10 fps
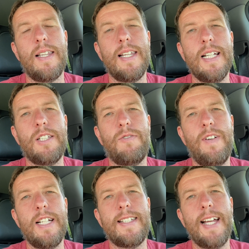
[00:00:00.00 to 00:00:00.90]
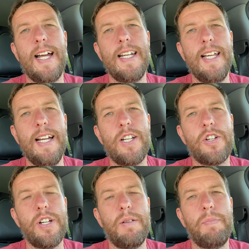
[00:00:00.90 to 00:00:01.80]
this fits that
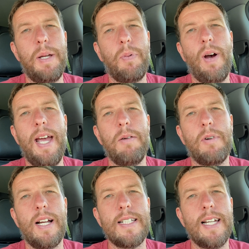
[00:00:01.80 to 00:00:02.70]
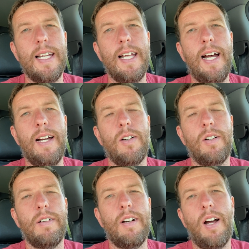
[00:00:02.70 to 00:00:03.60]
niche, and people hate when I say that,
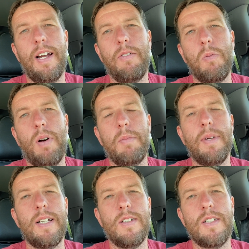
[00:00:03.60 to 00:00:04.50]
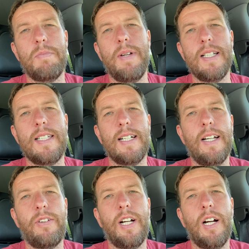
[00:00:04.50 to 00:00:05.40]
or not everyone, but there's been
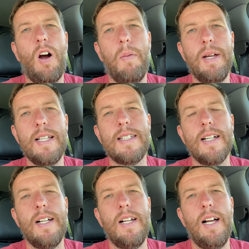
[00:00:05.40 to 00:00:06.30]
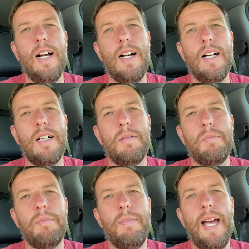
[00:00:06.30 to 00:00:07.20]
significant comments
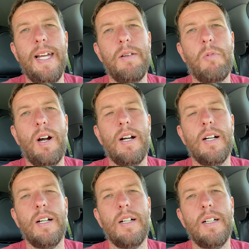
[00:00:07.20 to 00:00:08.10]
made where